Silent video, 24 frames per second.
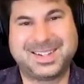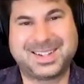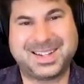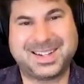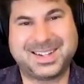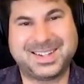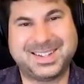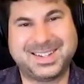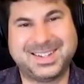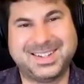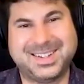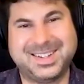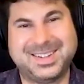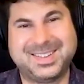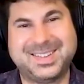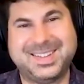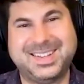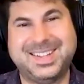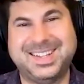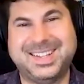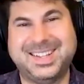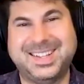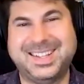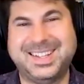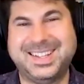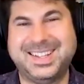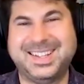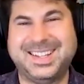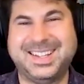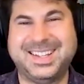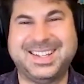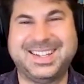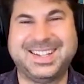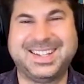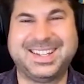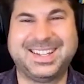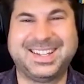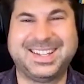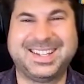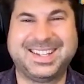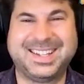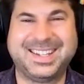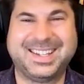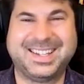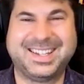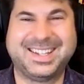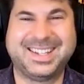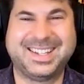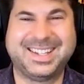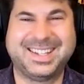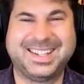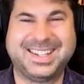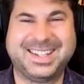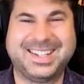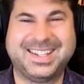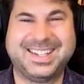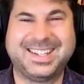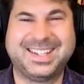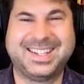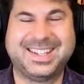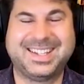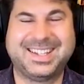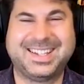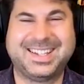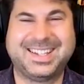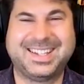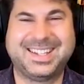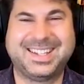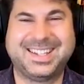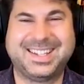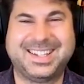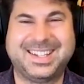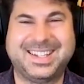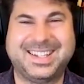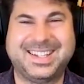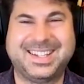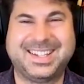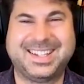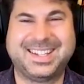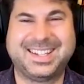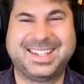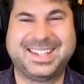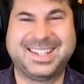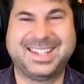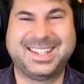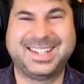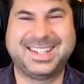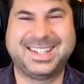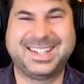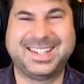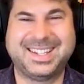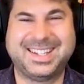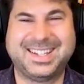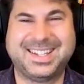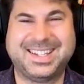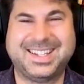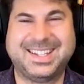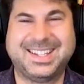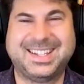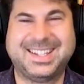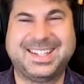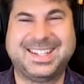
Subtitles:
This person isn't speaking.